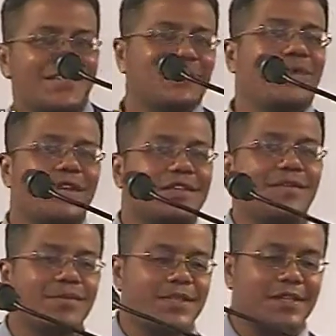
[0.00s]
to want
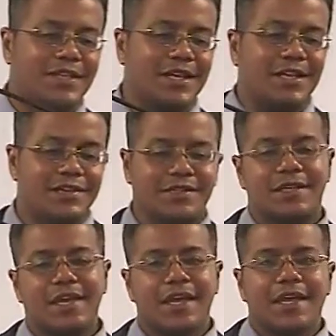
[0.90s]
to, but the thing is,
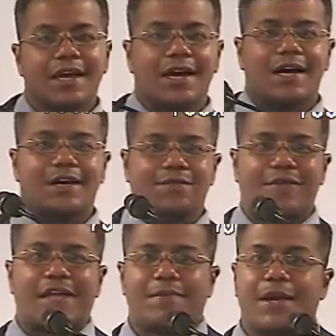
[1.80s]
uh,
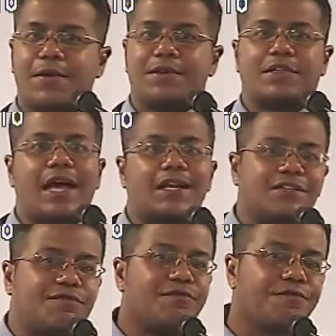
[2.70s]
fact matter is, God
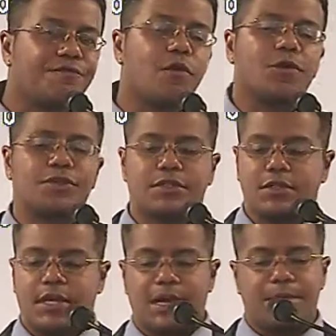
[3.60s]
doesn't force
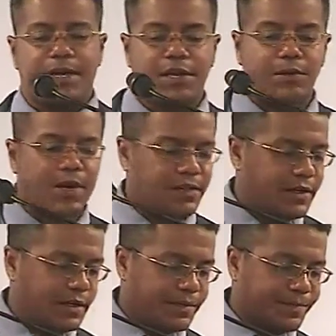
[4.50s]
anybody to do
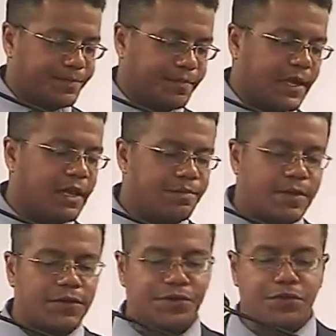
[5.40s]
anything he
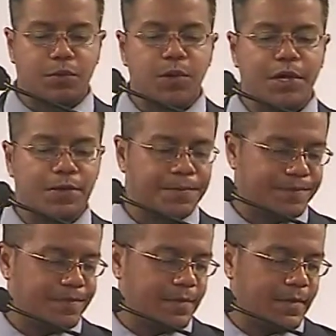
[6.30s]
appeals to the will.
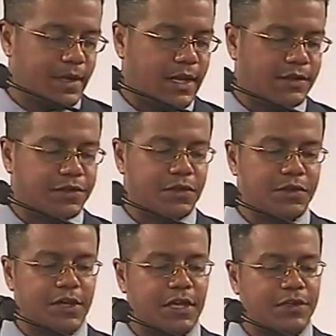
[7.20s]
And so the
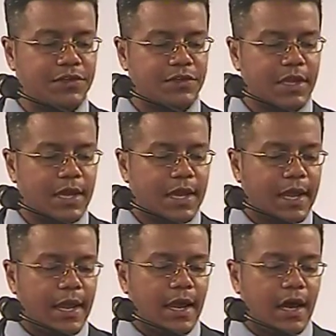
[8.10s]
thing is,
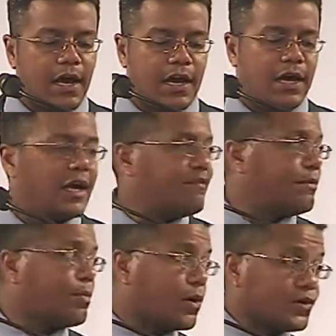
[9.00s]
uh, if a
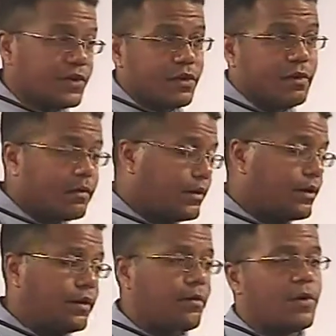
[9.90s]
person
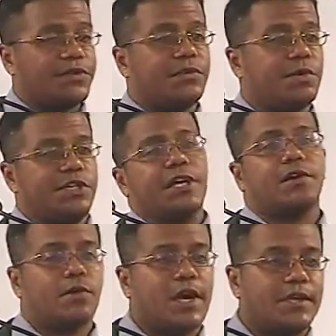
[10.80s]
wants to reject
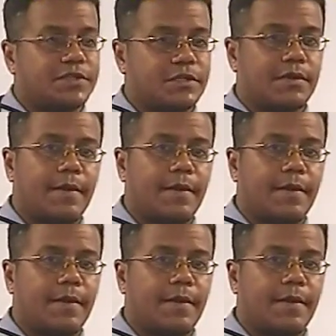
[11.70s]
Christ,